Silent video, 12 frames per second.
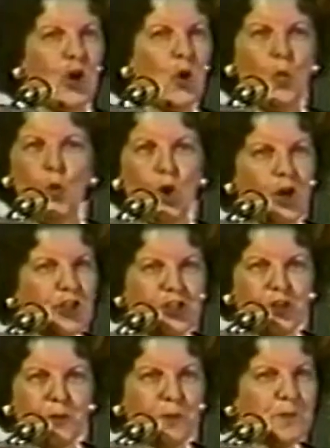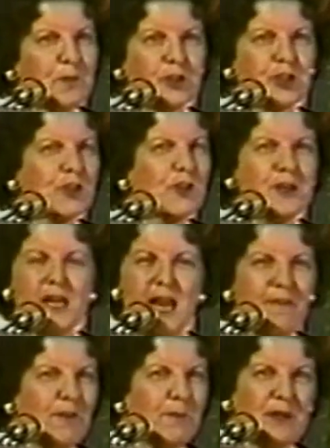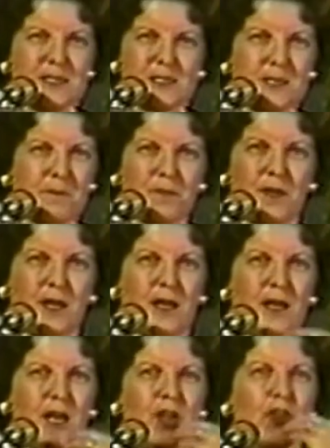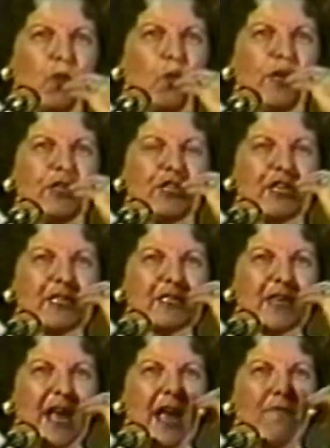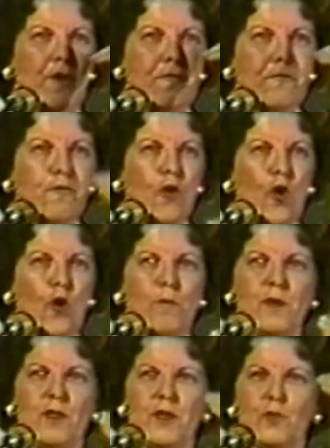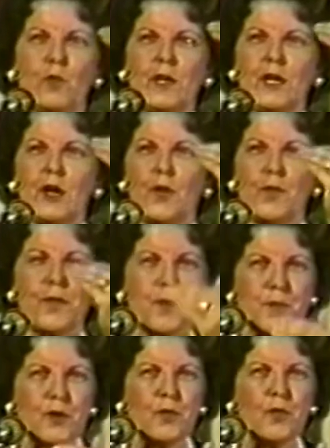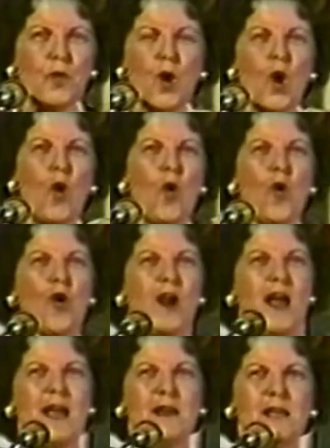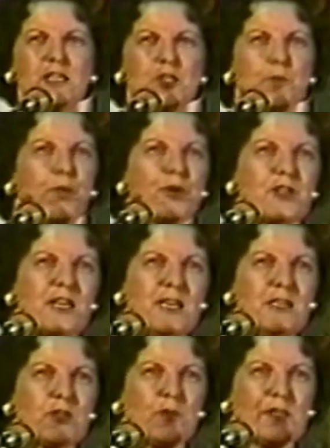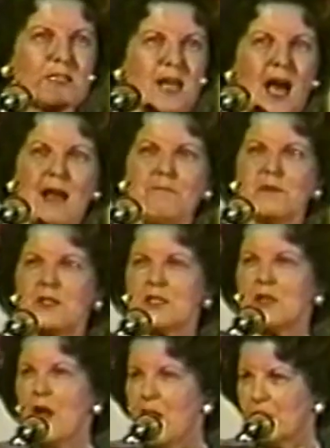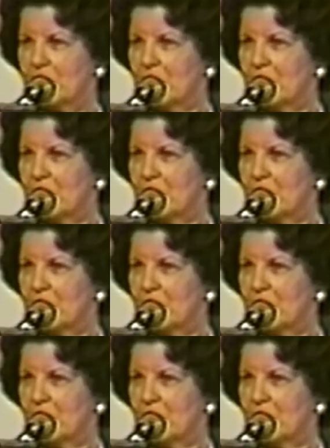Worship should never be something that we just have a form that we go through, or it's put into a time slot.